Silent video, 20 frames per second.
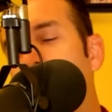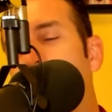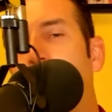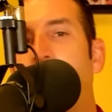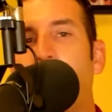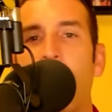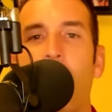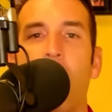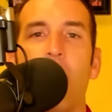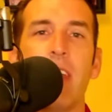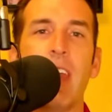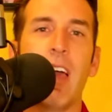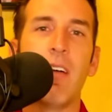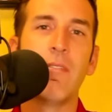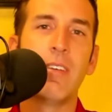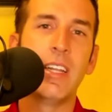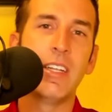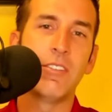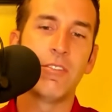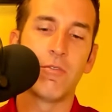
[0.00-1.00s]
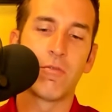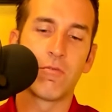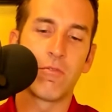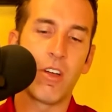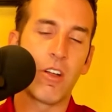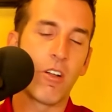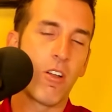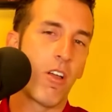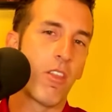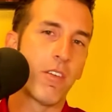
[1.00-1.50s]
get all the evidence,
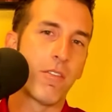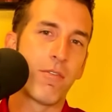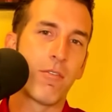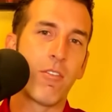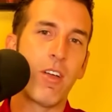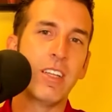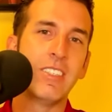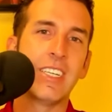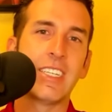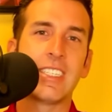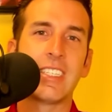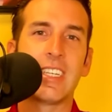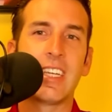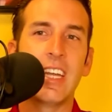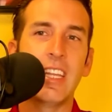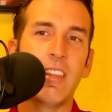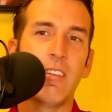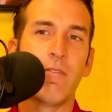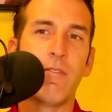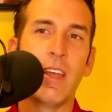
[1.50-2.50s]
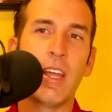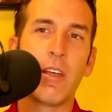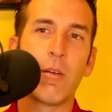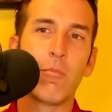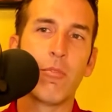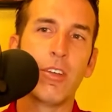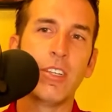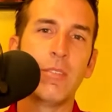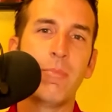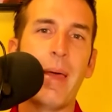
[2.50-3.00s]
run all the forensics, get the
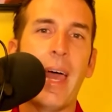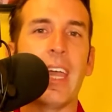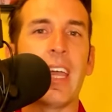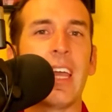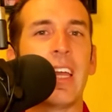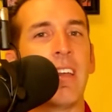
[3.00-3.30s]
fingerprints back,